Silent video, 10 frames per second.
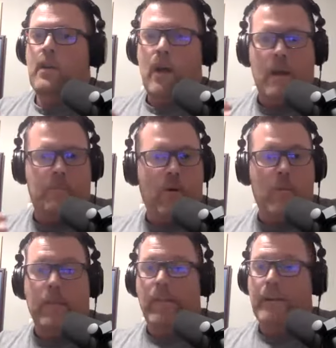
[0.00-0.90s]
uh, part of
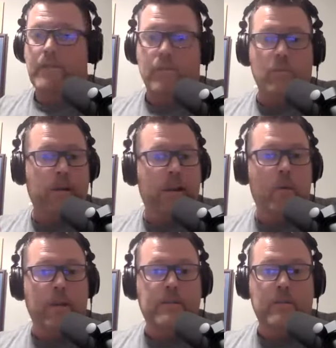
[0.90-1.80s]
my lecture, we go
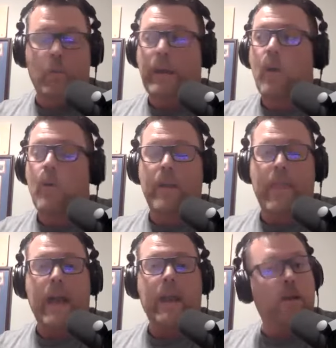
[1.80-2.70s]
into we go into
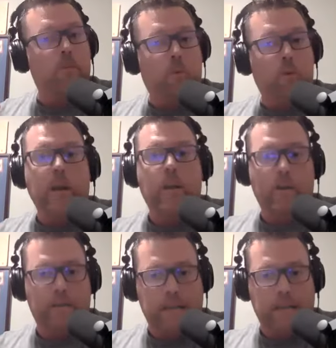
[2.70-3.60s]
that into pretty
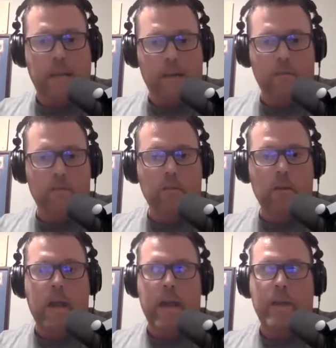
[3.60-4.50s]
good detail
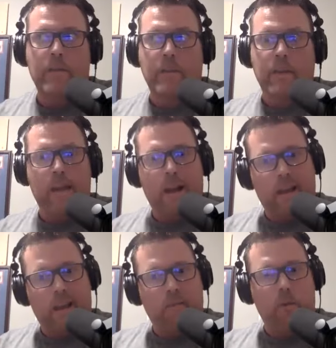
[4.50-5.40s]
and I
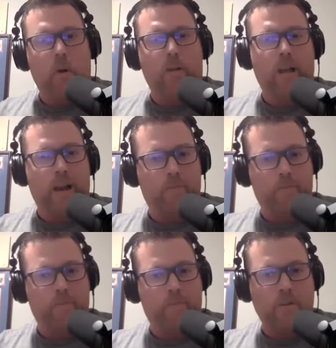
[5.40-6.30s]
give you a lot of
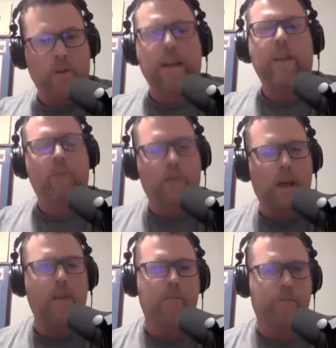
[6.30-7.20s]
I try to give a
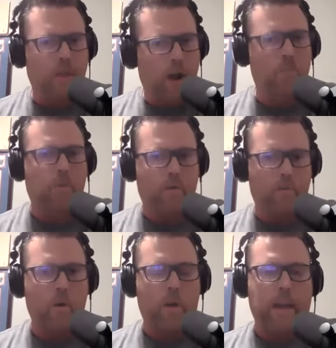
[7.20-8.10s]
lot of thought
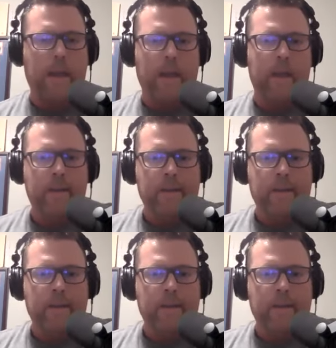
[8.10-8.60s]
provoking